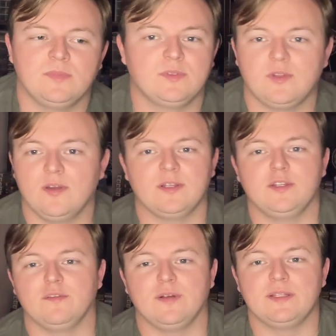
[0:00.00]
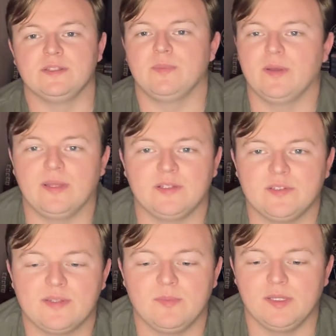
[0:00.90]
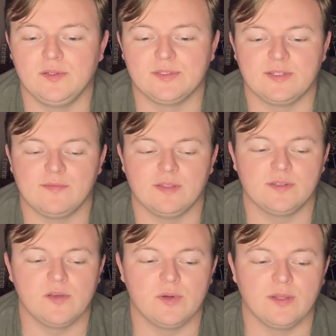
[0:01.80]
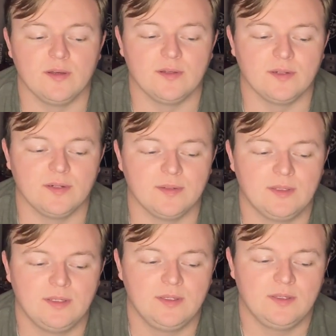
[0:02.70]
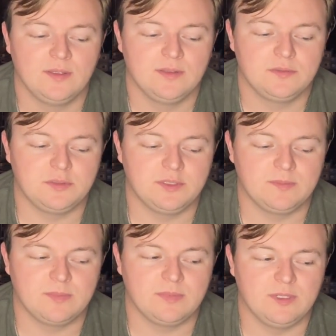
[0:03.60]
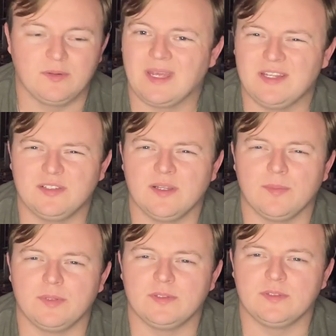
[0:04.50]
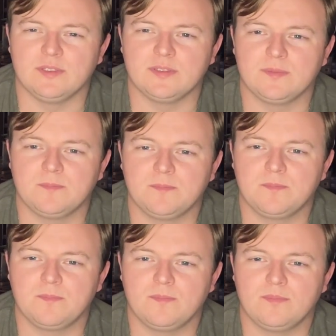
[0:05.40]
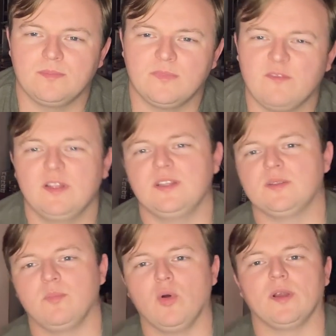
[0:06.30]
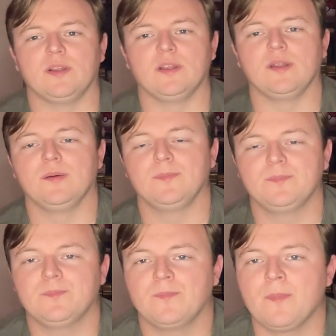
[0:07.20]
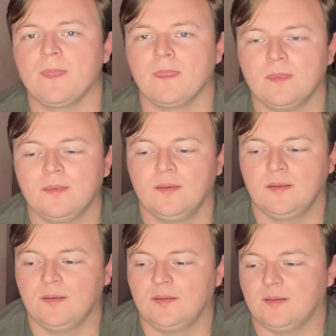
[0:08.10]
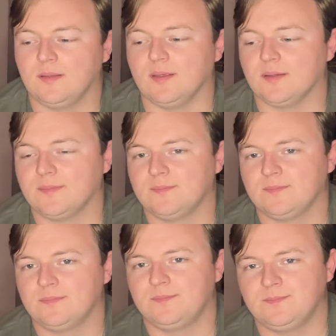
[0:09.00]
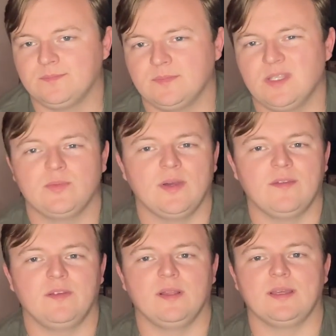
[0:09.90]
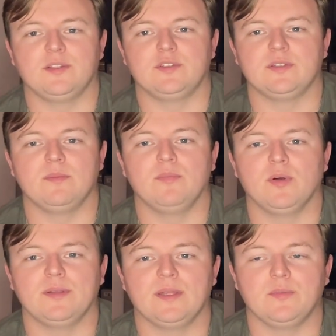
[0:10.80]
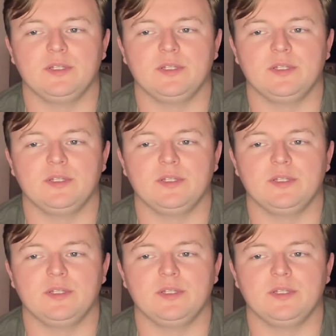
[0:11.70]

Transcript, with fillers: talking to your friends about, like, just some little stuff that's going on, or just, you know, catching up, it's just, I feel like it's important, you know? Yeah. That's why I feel like it's just important that we